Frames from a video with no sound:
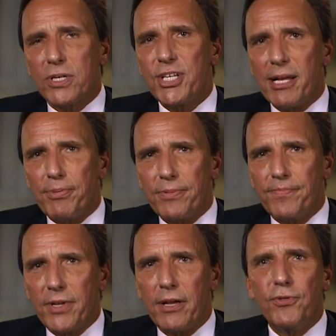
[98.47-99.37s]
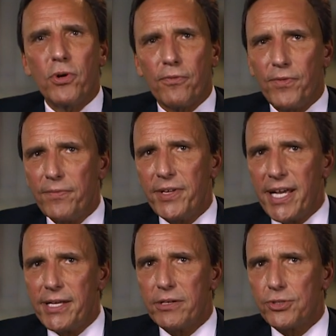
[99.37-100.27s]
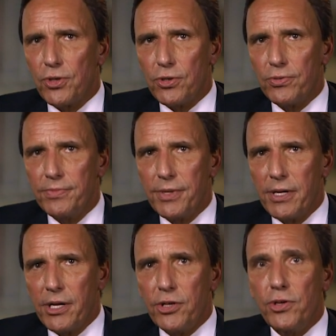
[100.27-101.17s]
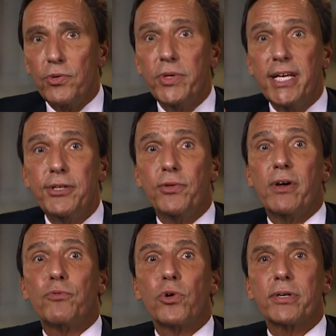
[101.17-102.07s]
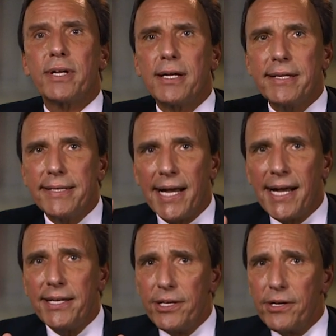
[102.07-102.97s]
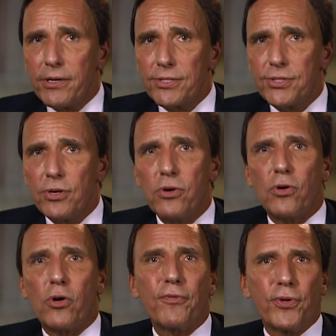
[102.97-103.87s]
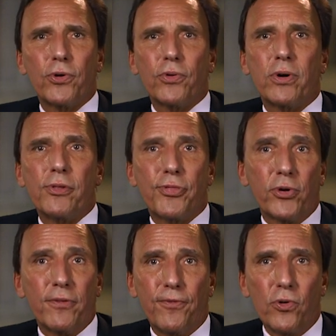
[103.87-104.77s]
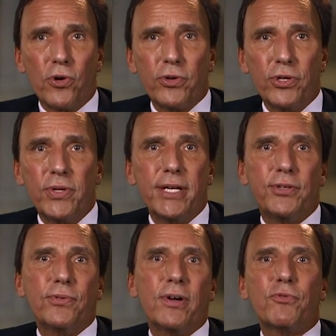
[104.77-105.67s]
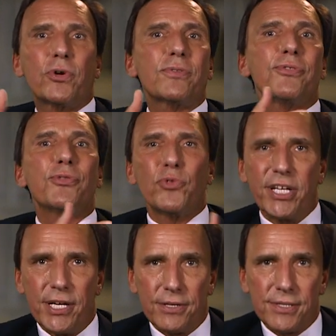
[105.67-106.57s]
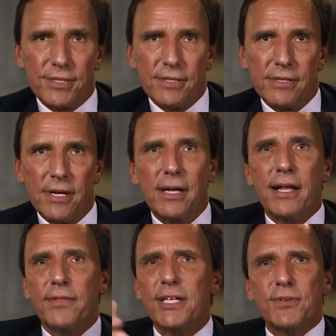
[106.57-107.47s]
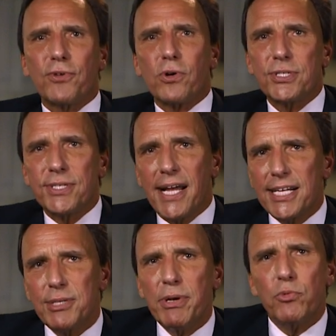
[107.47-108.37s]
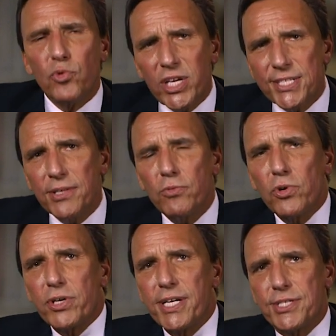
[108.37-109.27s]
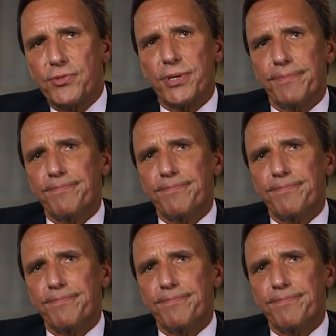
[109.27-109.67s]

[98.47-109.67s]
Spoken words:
example, if you are 58 years old, you need to have worked 9 years, or if you're 34, you need to have worked 3 years. This, of course, has to be recent work history.